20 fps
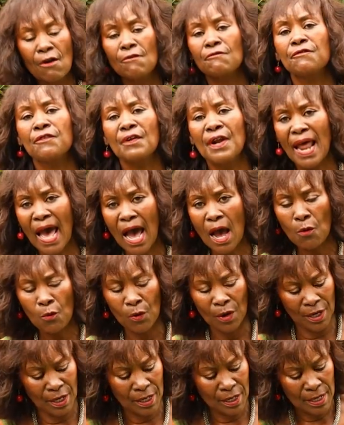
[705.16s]

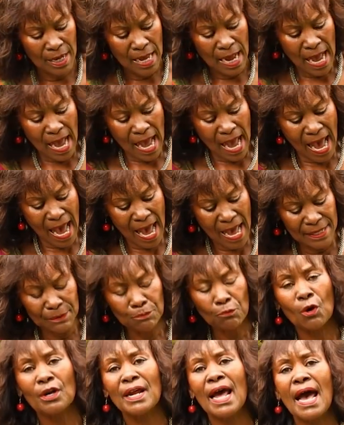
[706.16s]
flower,
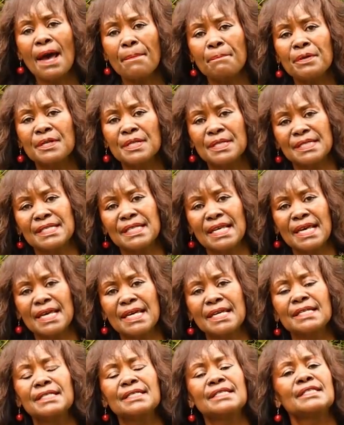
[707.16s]
and what happens
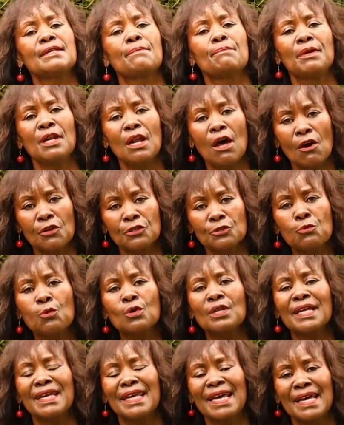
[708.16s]
is the plant
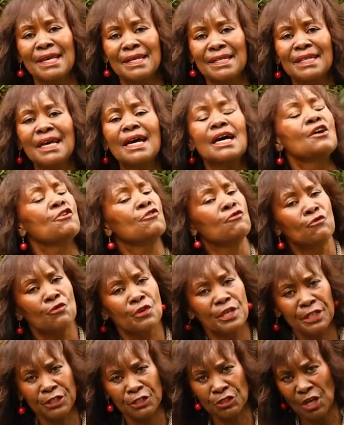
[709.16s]
will again
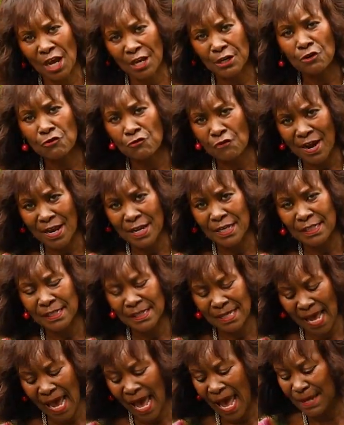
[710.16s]

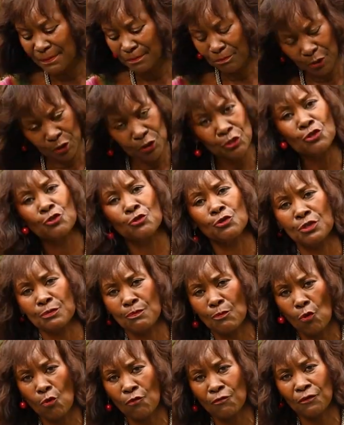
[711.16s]
regenerate and produce
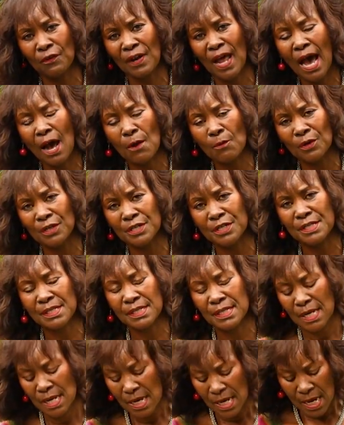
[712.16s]
more
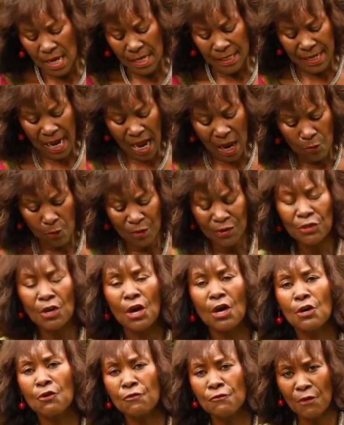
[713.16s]
flowers. Now, with
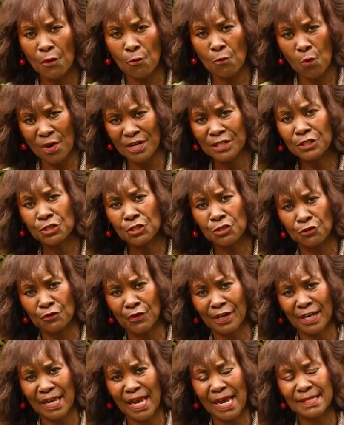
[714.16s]

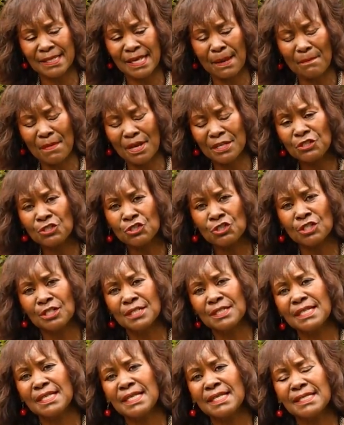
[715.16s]
overwintering, as I
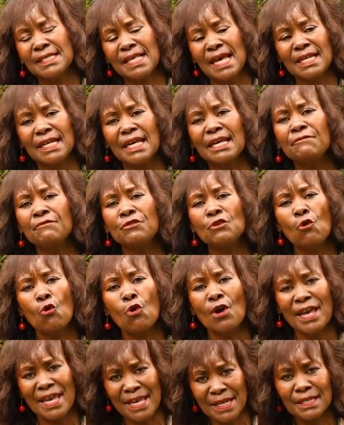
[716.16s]
mentioned, is that if
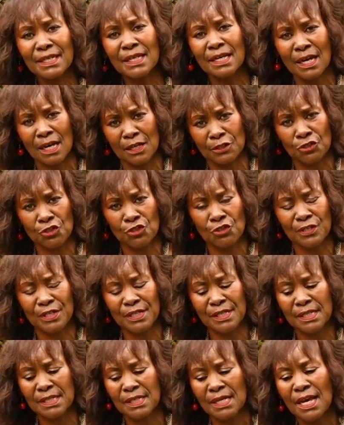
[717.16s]
you're in
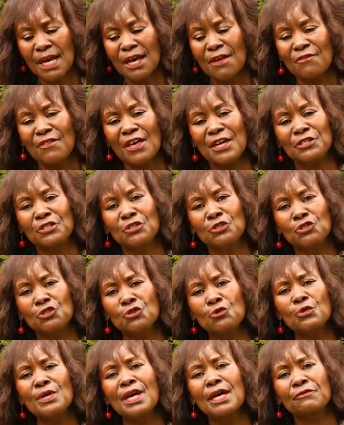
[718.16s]
countries that you
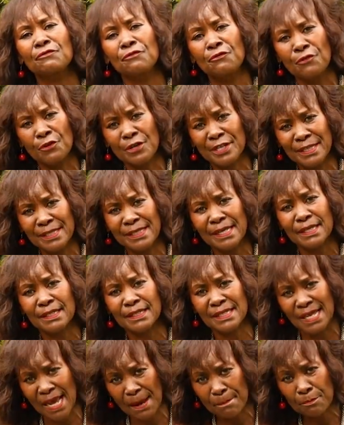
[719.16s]
do get freezing
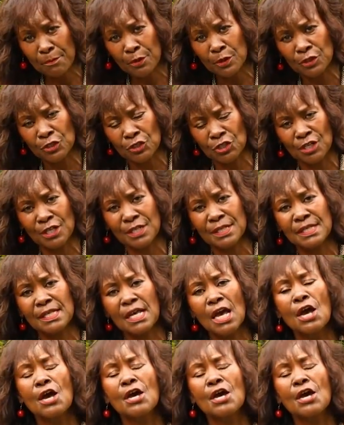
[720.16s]
temperatures,